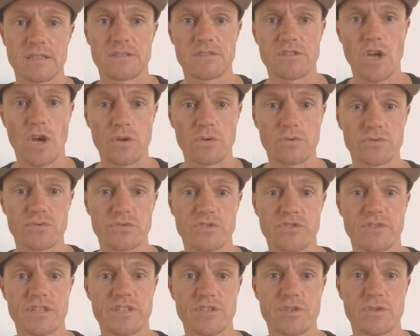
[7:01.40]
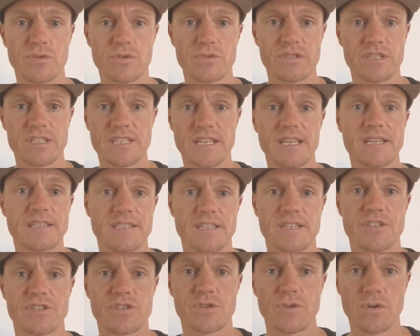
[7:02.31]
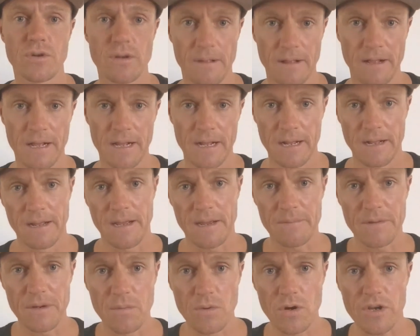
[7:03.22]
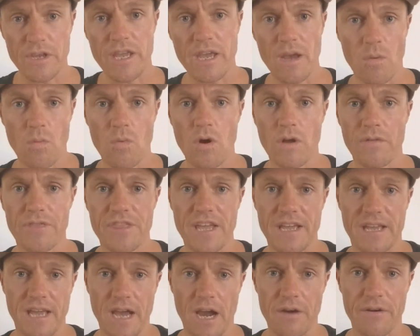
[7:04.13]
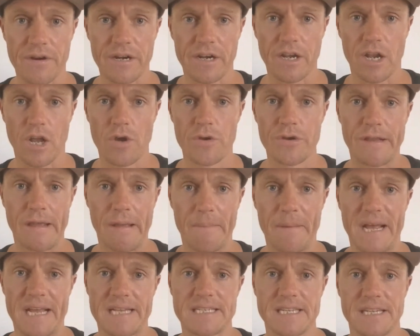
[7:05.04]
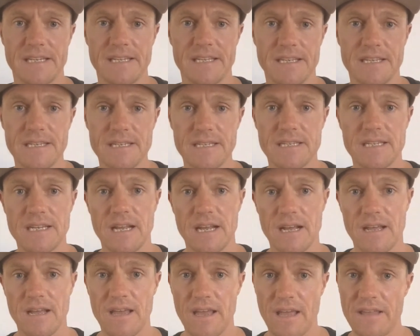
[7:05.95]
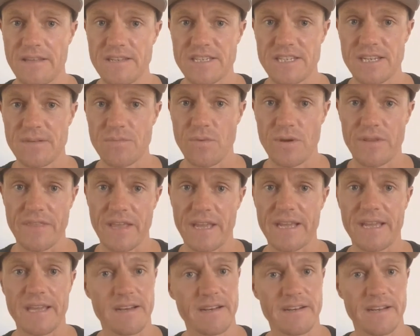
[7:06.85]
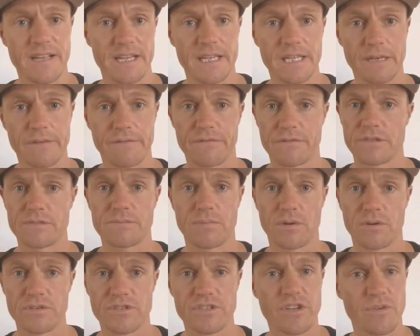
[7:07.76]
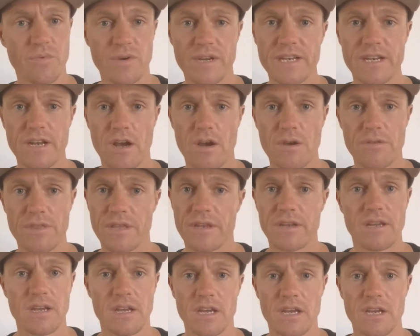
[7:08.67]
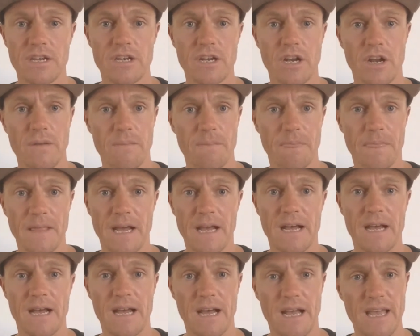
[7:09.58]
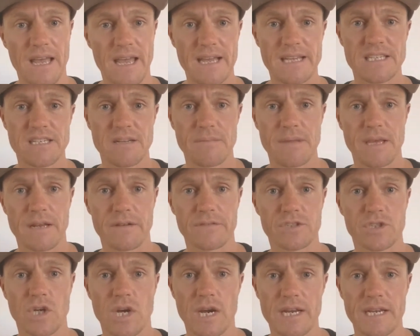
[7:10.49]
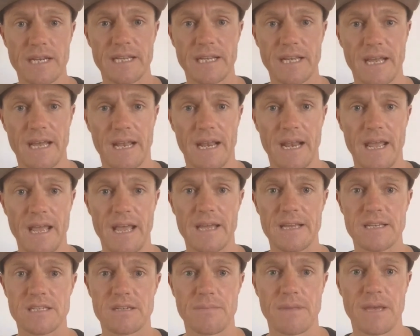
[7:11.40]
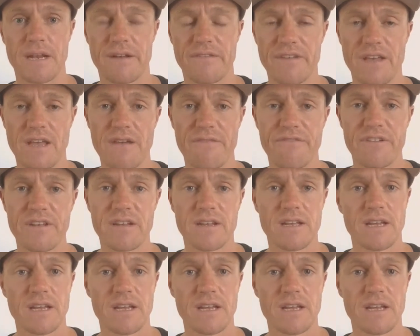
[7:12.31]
total stress score, the TSS score. And we work out what their current load capacity is and see when they get a negative response. So we know that X amount of training at X amount of effort